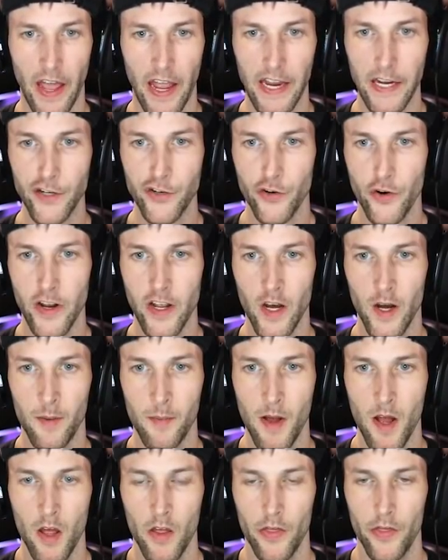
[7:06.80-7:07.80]
of the
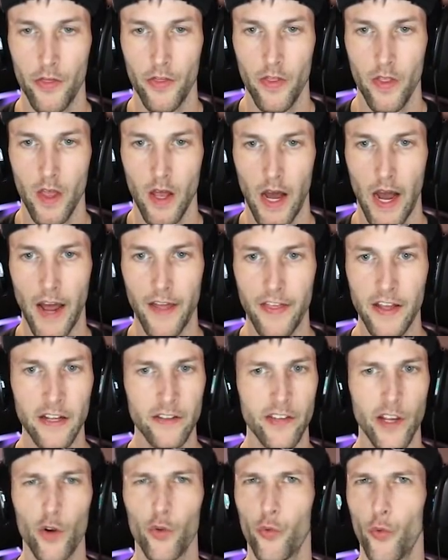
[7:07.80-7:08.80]
atrium. I think
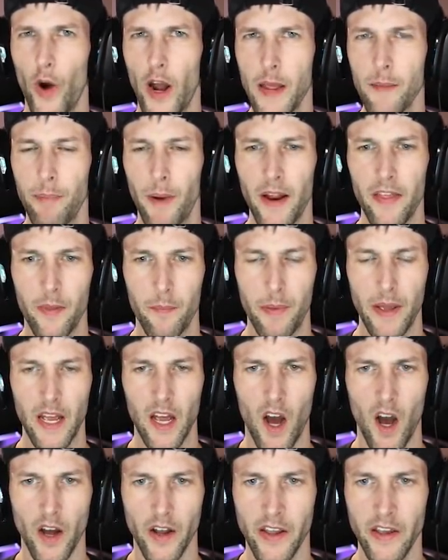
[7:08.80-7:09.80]
it's like right by the
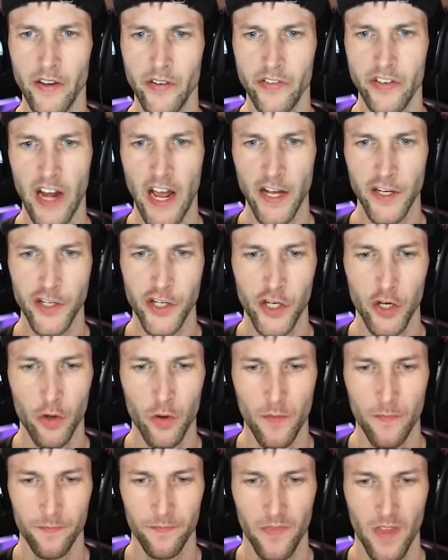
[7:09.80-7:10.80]
big Huggy
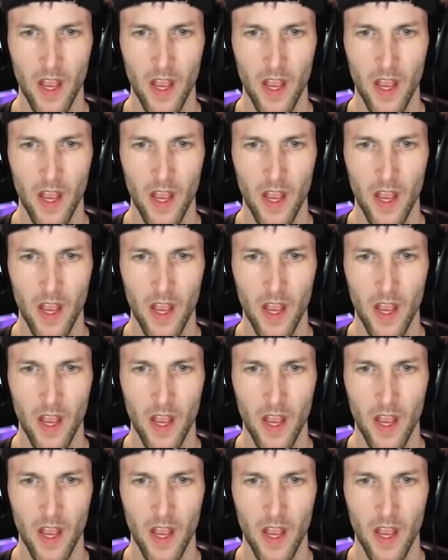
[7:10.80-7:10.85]
statue.